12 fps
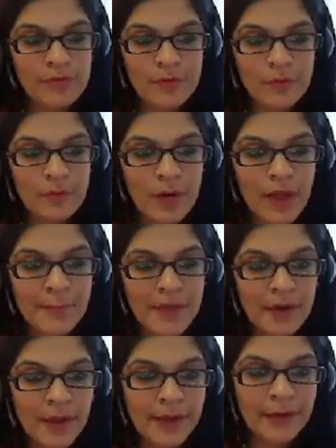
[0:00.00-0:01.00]
So, I
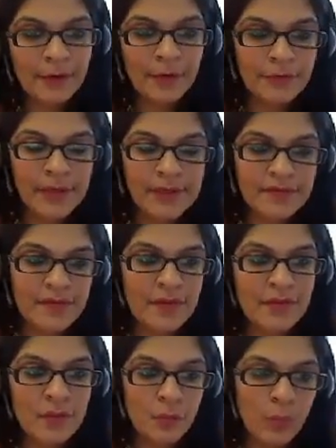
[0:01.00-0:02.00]
mean, I cannot really
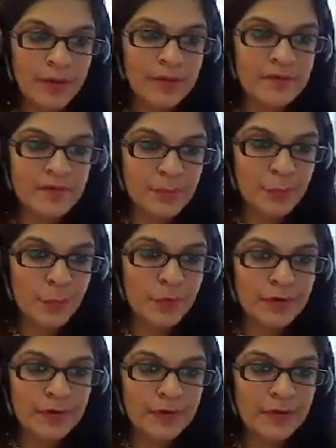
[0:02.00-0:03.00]
say that one is
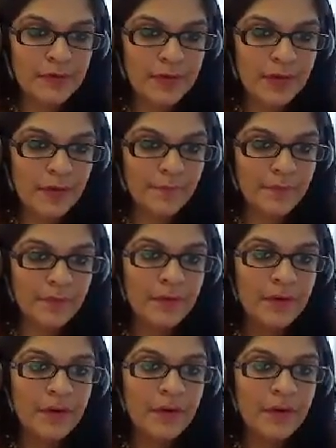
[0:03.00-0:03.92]
important than the other,